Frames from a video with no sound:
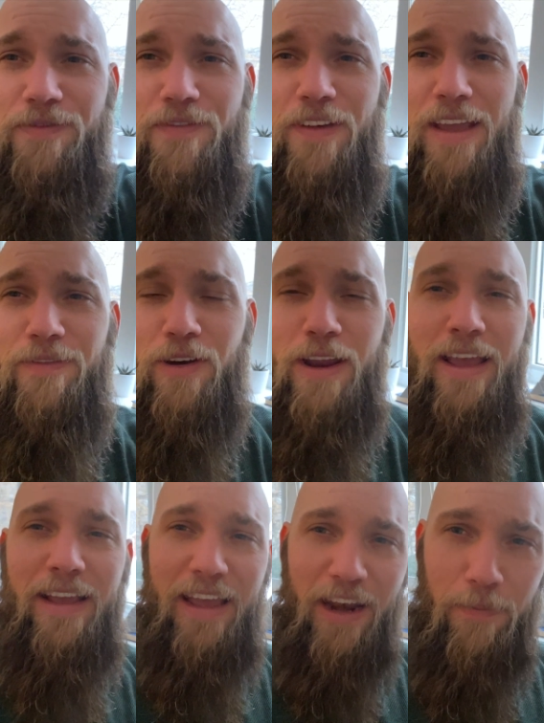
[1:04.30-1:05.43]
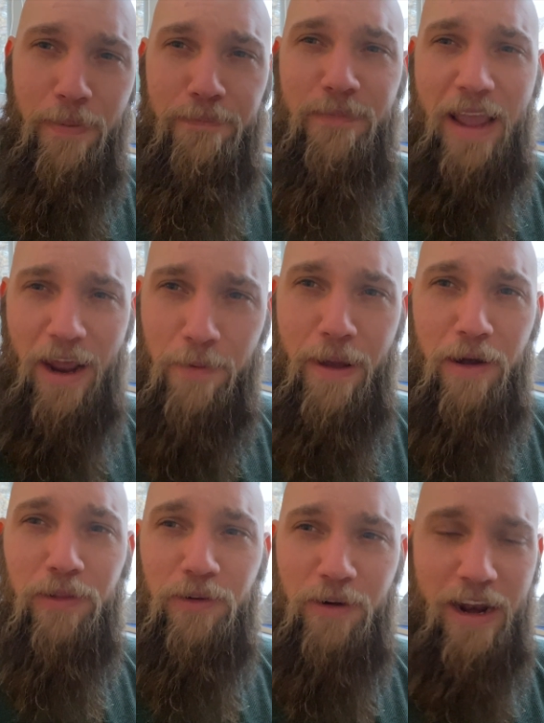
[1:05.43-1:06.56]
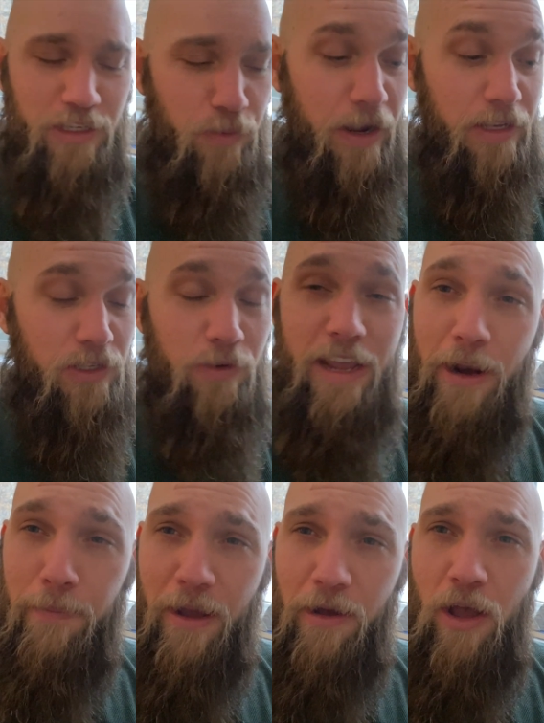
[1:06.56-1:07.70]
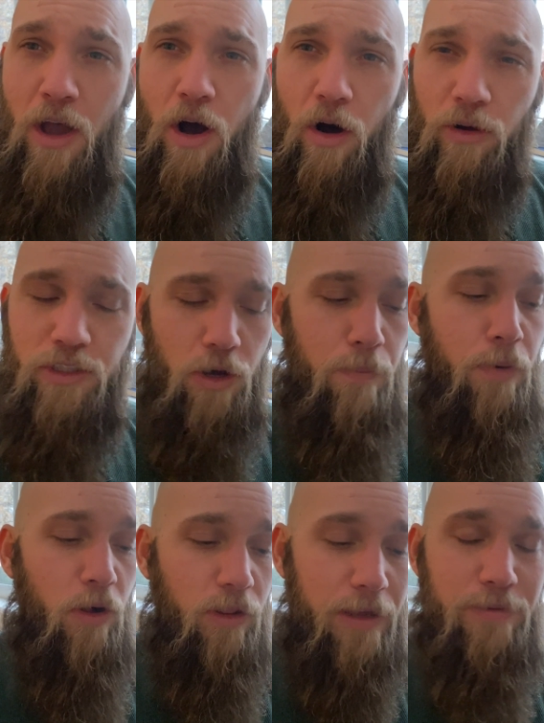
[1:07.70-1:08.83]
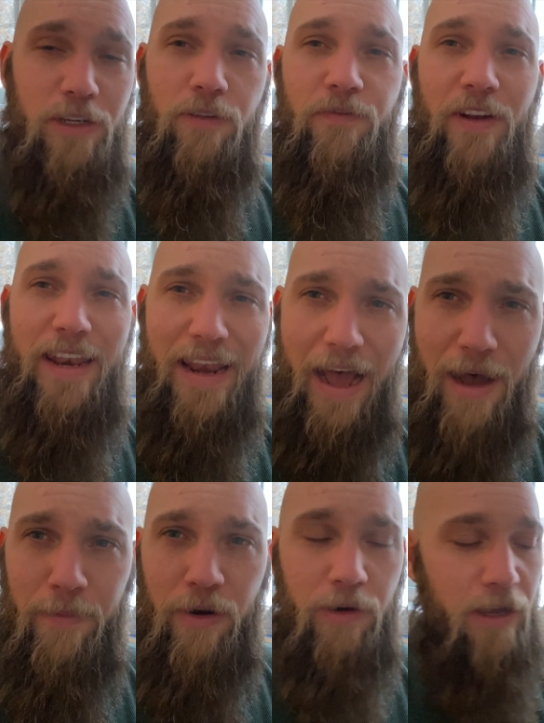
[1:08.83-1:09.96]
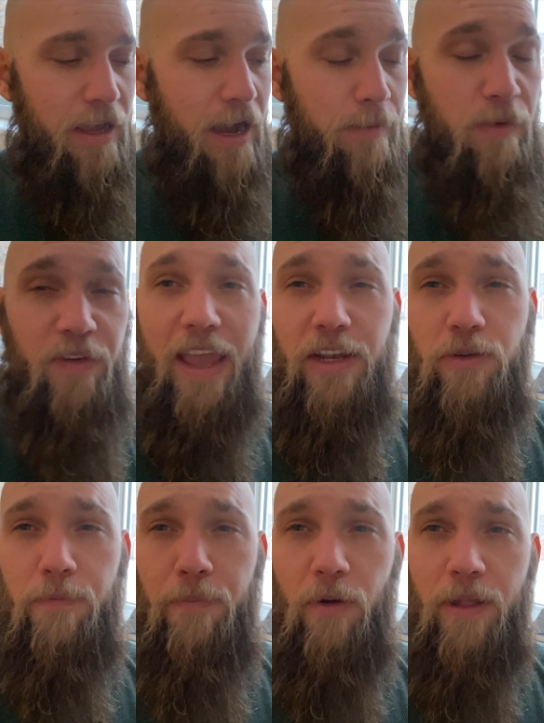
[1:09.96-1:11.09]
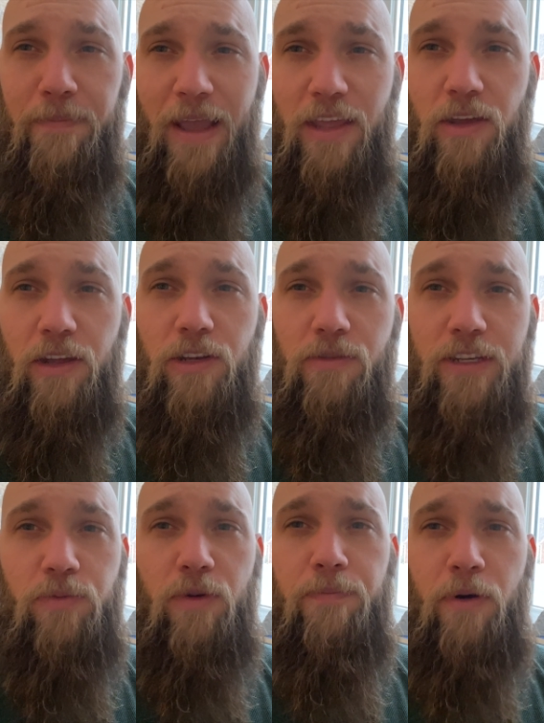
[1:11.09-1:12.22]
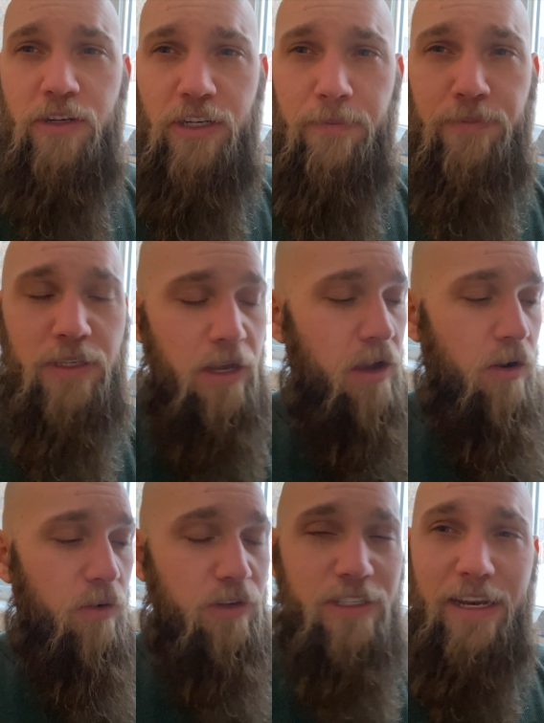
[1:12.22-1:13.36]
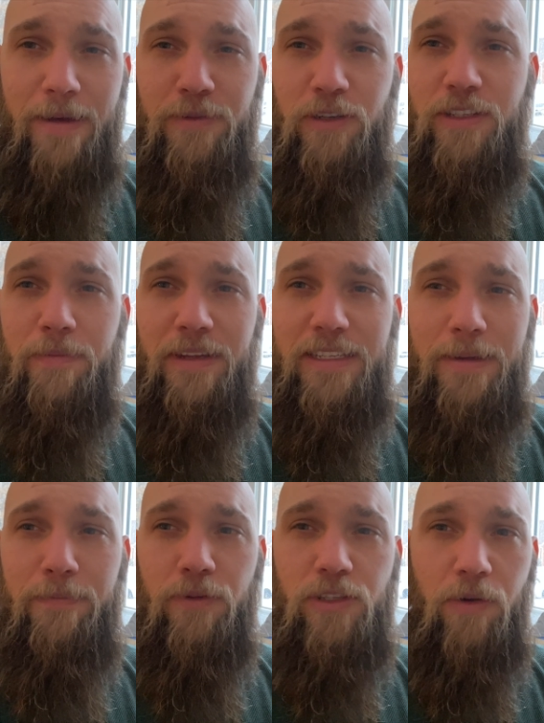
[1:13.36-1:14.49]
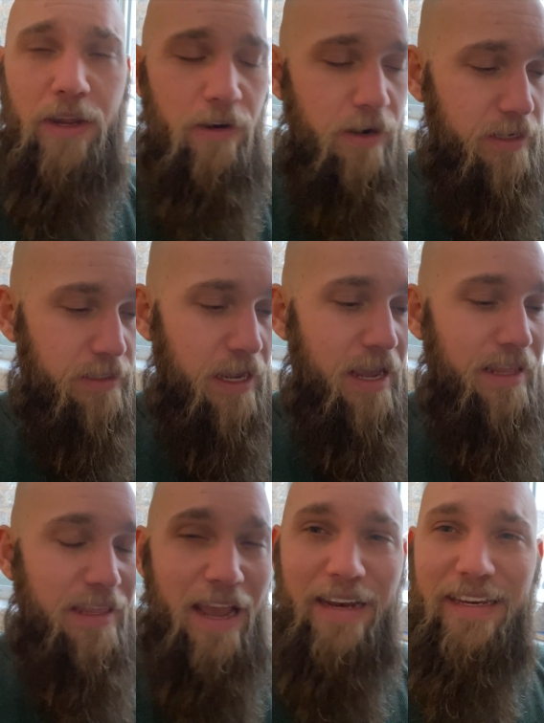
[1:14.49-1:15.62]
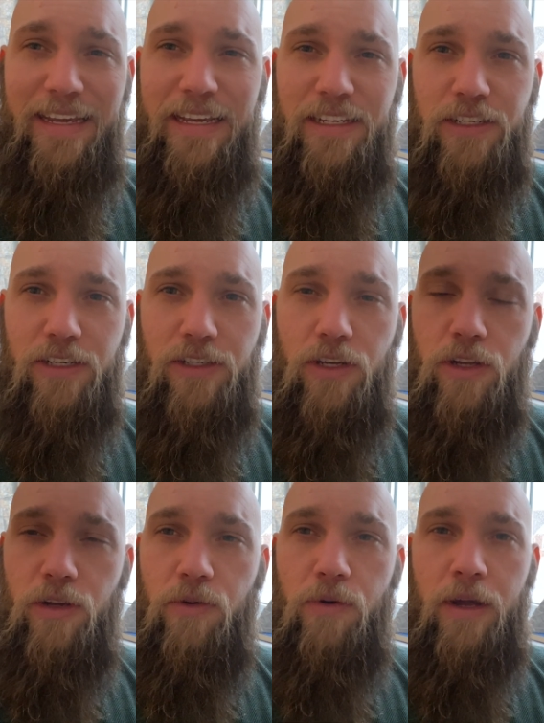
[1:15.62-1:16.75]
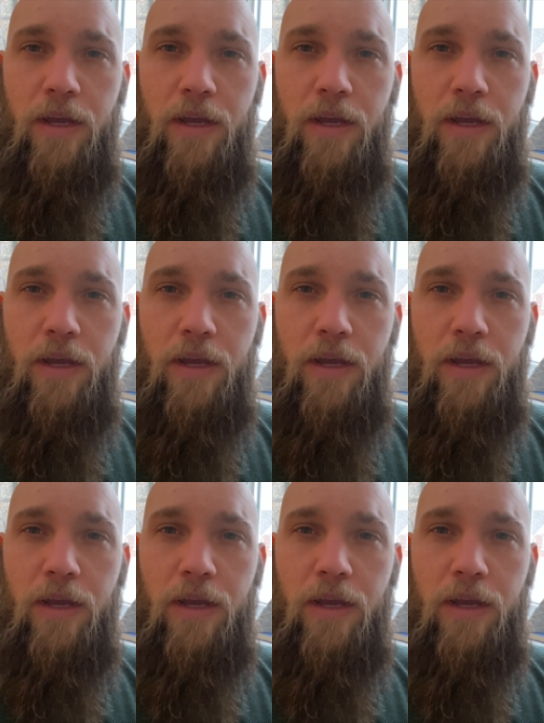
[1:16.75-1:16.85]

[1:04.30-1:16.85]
a favor. Get up kettlebell, learn how to swing it. So kettlebell, also pull-ups are phenomenal. Um, if you can't do a pull-up yet, you can do this with push-ups or sit-ups or something simple. So here it is. The idea is just to do